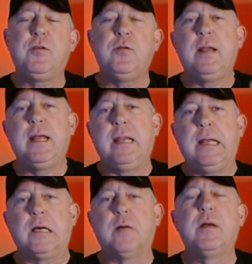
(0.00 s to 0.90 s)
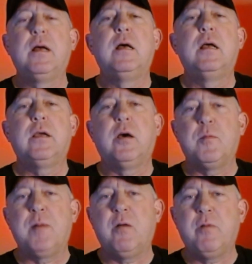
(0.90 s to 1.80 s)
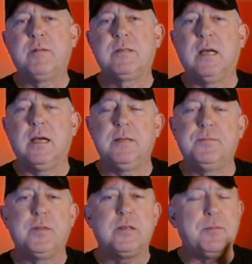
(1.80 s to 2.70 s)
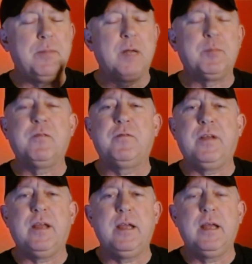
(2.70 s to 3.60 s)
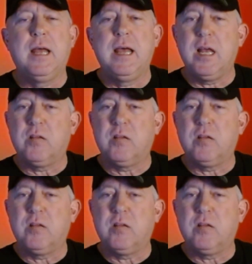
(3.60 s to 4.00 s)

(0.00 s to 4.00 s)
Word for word: If you need help, go to my website. There's a minimal fee.